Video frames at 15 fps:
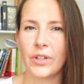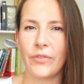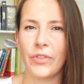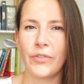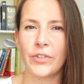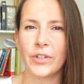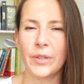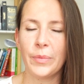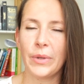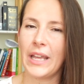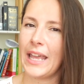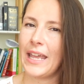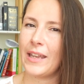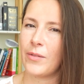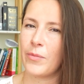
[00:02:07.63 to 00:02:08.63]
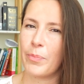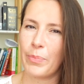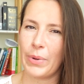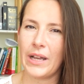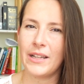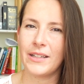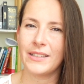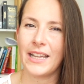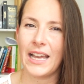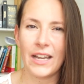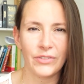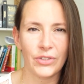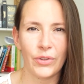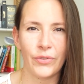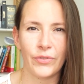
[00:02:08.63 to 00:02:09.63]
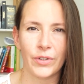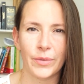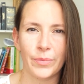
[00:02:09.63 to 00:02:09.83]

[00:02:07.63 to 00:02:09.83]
of the verb and pas after the verb.